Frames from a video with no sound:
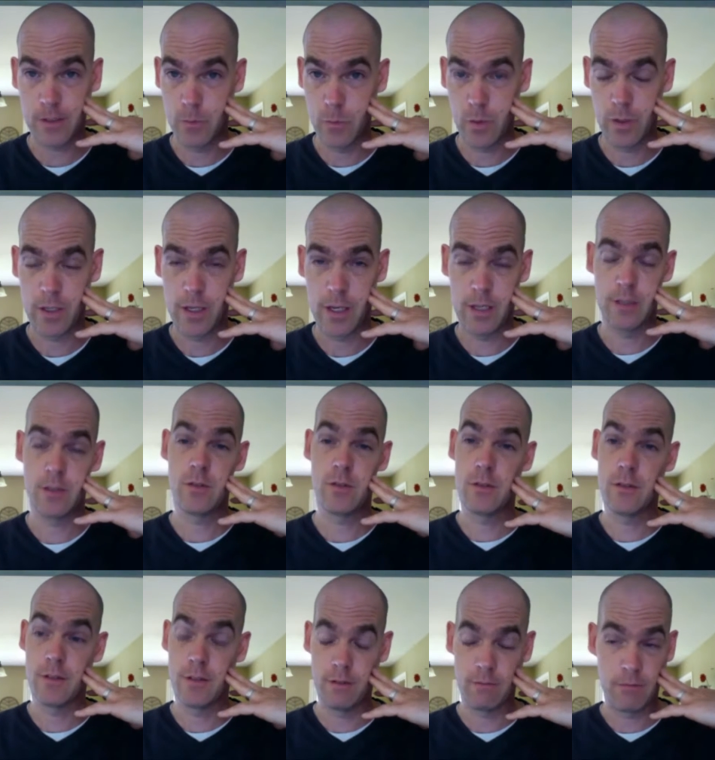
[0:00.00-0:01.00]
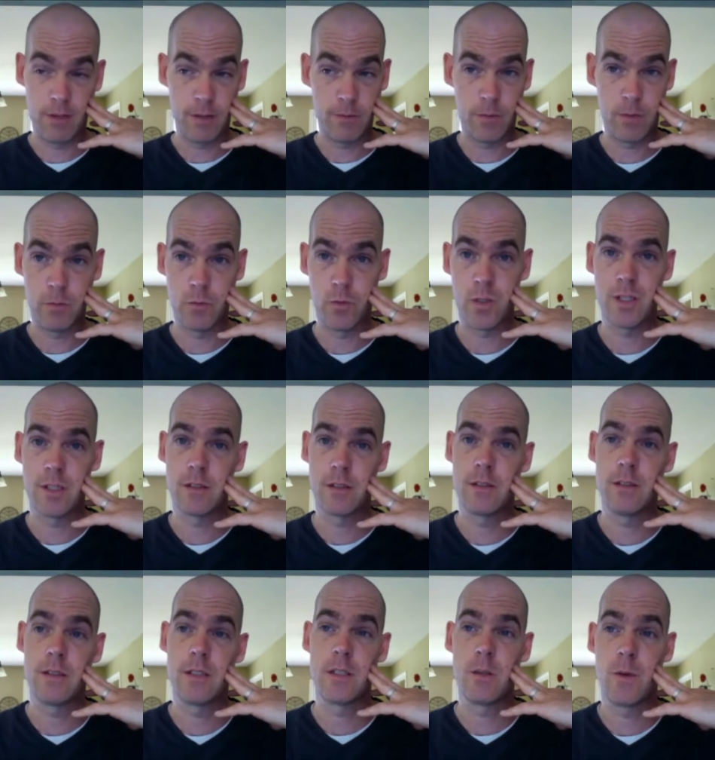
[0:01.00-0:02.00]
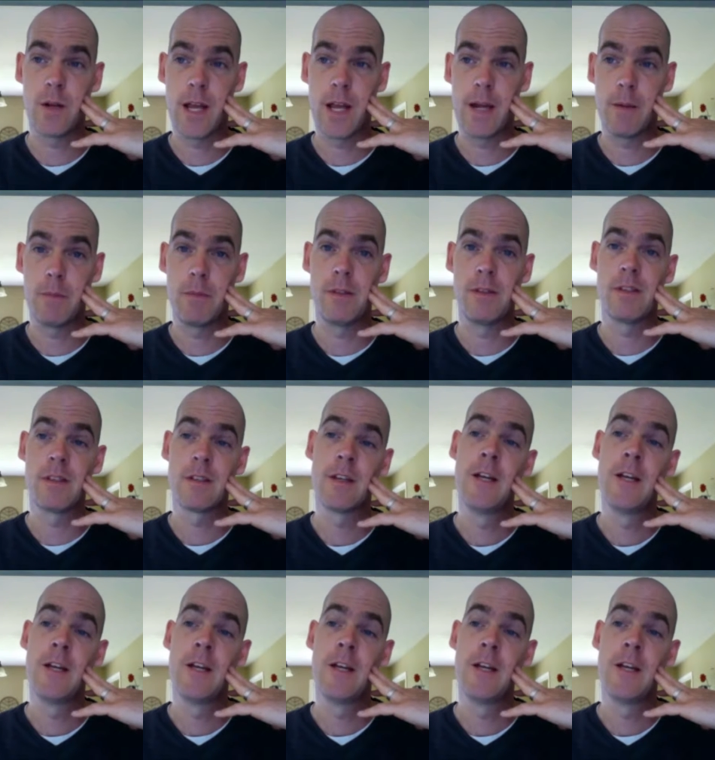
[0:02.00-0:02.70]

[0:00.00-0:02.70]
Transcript: them with cancer and give them drugs to see what happens.